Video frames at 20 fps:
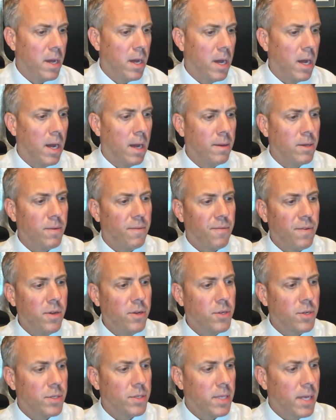Uh,
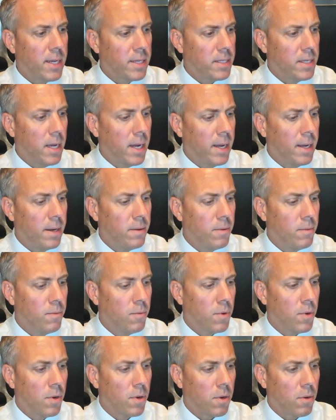futures last night
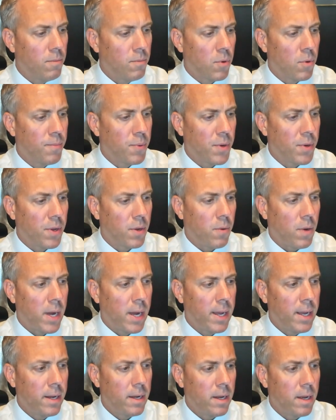were were pretty
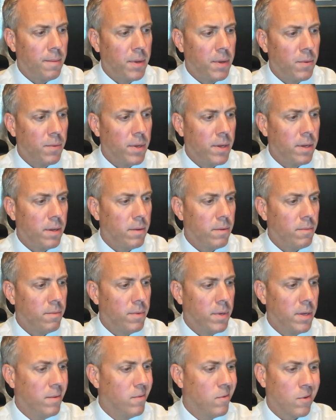quiet. I mean, we
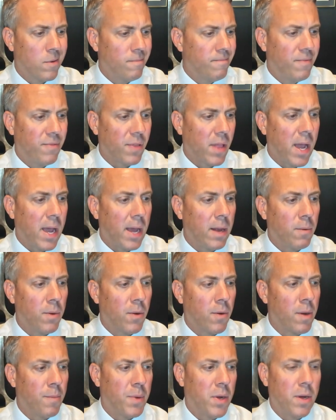we were flat. We
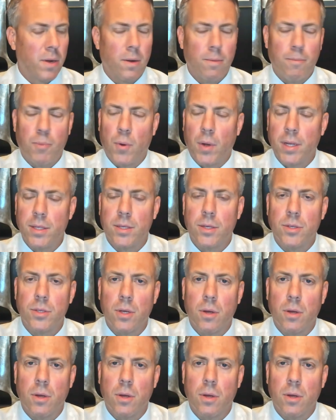were up 100 points or